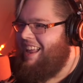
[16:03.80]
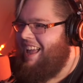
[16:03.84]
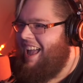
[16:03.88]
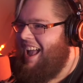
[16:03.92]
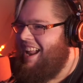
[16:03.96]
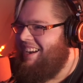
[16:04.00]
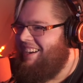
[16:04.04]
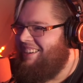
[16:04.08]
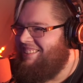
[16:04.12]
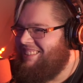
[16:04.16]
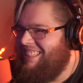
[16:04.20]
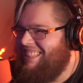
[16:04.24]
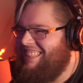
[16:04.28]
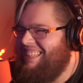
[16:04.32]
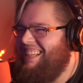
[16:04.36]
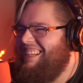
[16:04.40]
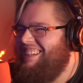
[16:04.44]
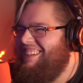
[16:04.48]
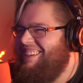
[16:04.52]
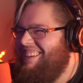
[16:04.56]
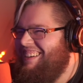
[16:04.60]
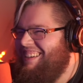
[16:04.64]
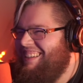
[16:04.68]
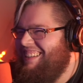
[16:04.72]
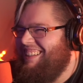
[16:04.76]
Anderson.
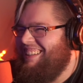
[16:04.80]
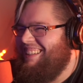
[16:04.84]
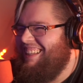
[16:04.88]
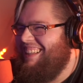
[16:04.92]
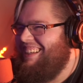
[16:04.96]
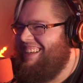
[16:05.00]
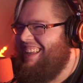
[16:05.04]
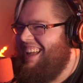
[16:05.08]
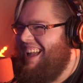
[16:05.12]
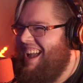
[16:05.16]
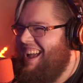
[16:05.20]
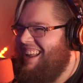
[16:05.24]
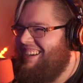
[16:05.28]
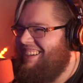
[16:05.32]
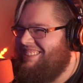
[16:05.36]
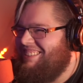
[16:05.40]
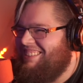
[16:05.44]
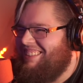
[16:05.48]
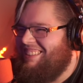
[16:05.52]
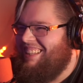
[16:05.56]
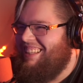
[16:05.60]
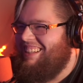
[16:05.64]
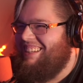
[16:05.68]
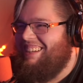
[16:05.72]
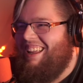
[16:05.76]
Linda. Linda Anderson.
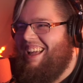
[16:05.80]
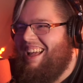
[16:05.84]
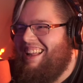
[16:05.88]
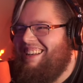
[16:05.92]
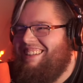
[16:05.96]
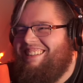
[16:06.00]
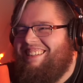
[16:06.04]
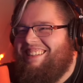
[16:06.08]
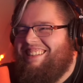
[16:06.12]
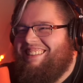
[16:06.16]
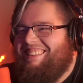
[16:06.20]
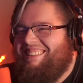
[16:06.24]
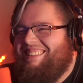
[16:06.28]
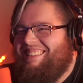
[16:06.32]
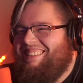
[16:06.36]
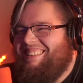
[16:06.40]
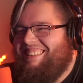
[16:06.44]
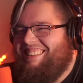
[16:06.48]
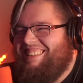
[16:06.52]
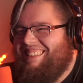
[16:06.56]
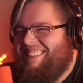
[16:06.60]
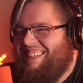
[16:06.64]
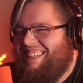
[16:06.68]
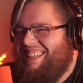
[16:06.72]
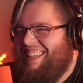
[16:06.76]
Linda.
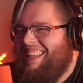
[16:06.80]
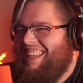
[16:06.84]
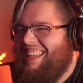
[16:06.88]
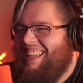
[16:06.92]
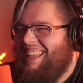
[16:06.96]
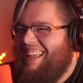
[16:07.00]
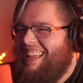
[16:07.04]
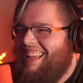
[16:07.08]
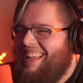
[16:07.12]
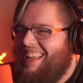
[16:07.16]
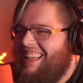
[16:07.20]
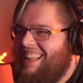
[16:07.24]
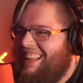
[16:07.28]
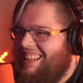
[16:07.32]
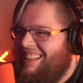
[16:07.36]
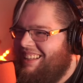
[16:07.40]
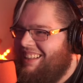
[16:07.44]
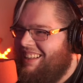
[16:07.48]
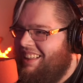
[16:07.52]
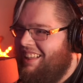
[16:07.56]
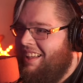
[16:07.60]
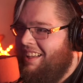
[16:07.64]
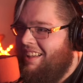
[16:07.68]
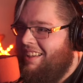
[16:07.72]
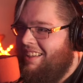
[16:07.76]

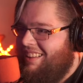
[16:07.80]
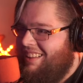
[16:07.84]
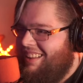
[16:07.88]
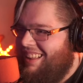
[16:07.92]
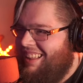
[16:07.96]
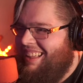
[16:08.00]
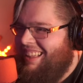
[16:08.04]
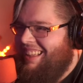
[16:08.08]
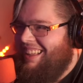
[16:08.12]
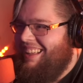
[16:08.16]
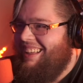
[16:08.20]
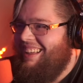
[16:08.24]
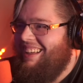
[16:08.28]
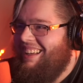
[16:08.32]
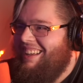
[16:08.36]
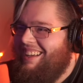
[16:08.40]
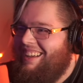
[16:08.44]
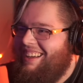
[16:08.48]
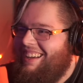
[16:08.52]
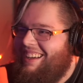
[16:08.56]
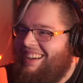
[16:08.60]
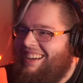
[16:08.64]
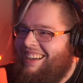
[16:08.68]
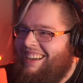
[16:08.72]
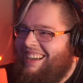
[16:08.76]
Anderson.
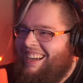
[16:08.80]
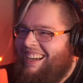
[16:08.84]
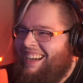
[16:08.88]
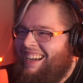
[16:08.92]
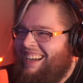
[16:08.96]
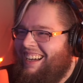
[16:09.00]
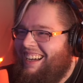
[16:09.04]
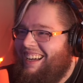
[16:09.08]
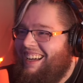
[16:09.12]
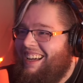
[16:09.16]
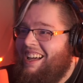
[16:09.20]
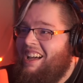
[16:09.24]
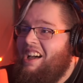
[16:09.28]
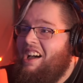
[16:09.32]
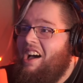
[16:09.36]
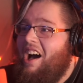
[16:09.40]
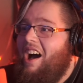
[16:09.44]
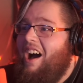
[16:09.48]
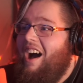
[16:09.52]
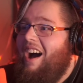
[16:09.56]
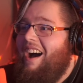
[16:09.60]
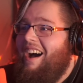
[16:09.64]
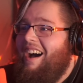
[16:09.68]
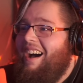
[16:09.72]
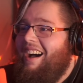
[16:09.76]

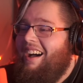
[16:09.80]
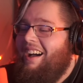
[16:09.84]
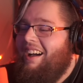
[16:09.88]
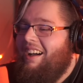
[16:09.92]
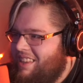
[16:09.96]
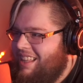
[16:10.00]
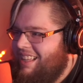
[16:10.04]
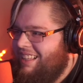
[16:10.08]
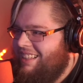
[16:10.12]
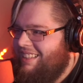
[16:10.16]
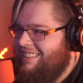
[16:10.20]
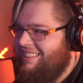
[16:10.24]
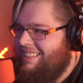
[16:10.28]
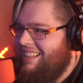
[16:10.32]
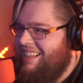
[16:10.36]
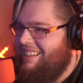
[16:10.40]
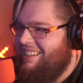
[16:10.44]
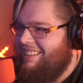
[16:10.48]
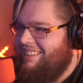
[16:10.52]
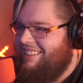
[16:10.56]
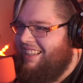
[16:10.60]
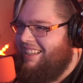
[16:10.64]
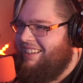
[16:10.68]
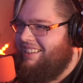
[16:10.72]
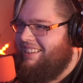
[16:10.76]
Lights are on. Wait,
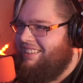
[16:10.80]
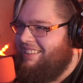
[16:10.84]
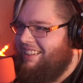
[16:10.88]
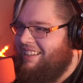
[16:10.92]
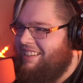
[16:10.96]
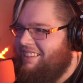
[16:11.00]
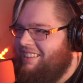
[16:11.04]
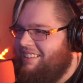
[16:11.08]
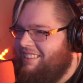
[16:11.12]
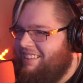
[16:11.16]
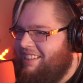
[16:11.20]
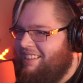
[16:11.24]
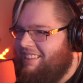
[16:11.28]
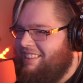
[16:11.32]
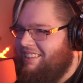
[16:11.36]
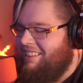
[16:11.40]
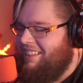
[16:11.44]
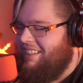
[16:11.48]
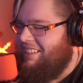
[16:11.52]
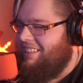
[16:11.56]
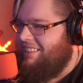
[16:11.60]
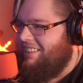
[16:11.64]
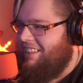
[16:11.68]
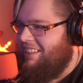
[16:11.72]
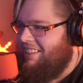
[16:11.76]
Linda, wait. Linda. Linda. Linda.
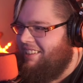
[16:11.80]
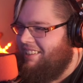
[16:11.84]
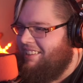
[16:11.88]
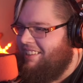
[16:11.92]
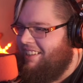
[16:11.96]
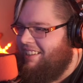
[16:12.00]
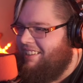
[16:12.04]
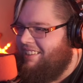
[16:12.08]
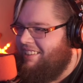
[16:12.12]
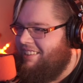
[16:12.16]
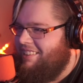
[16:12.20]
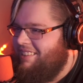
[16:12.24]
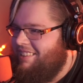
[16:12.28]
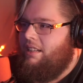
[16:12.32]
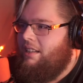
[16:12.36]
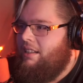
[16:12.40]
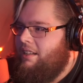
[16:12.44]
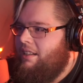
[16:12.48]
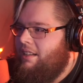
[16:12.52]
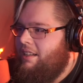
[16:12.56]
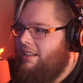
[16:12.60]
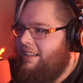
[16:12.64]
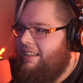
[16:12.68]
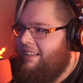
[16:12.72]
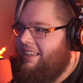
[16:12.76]
Linda. Linda. Linda.
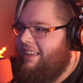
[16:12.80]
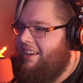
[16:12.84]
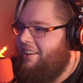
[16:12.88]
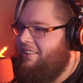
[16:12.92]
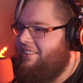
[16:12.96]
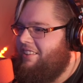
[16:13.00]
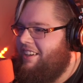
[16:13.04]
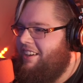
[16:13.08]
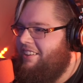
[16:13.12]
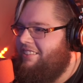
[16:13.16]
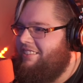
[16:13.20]
Stop. Kill. Kill.